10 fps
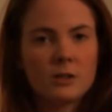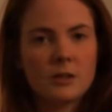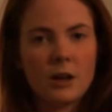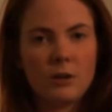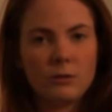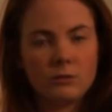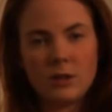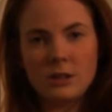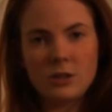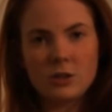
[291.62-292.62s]
So
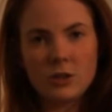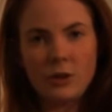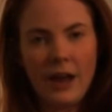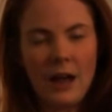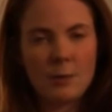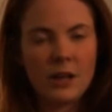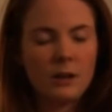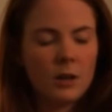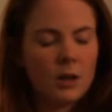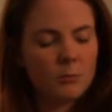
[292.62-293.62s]
it's just a good
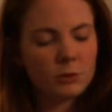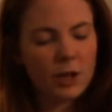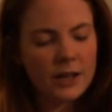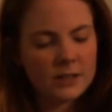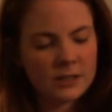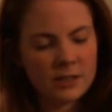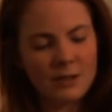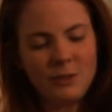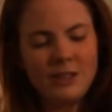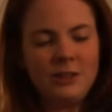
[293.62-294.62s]
habit. Plus,
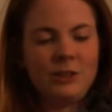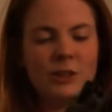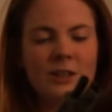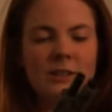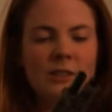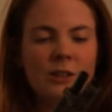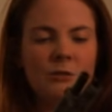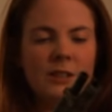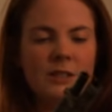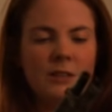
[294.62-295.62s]
I mean, it's
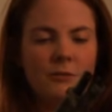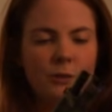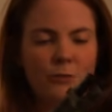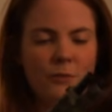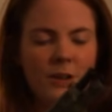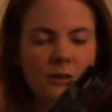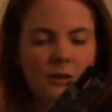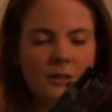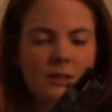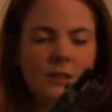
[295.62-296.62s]
so easy for your
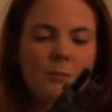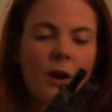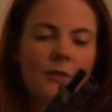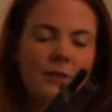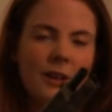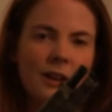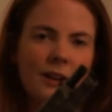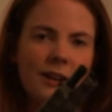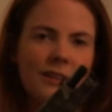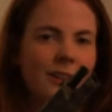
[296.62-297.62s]
finger to slip off of
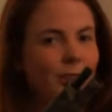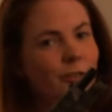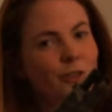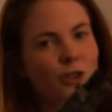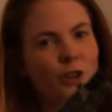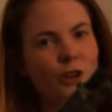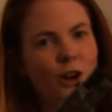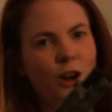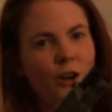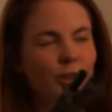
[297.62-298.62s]
there, and then you're on the trigger
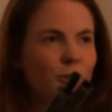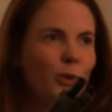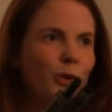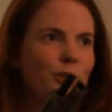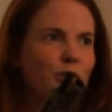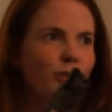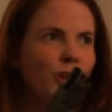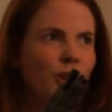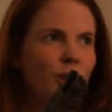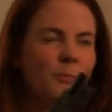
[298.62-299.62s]
guard, and you're pulling the
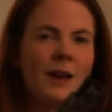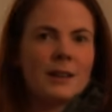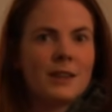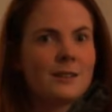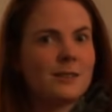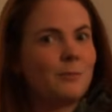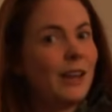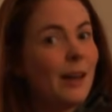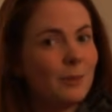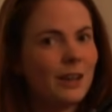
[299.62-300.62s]
trigger, and bad things could
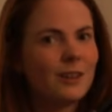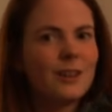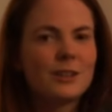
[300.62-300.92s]
be happening.